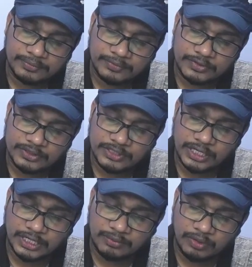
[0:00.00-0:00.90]
static
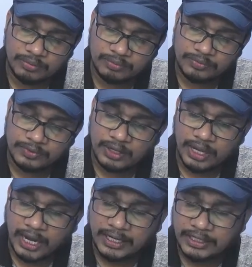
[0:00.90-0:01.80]
verb, and
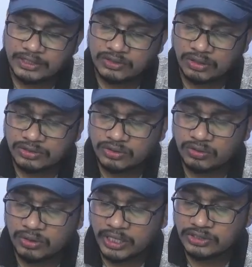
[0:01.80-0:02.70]
it is also known as
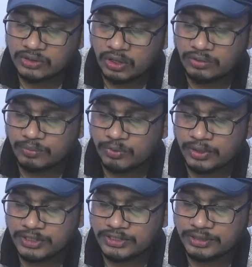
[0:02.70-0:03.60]
non-progressive.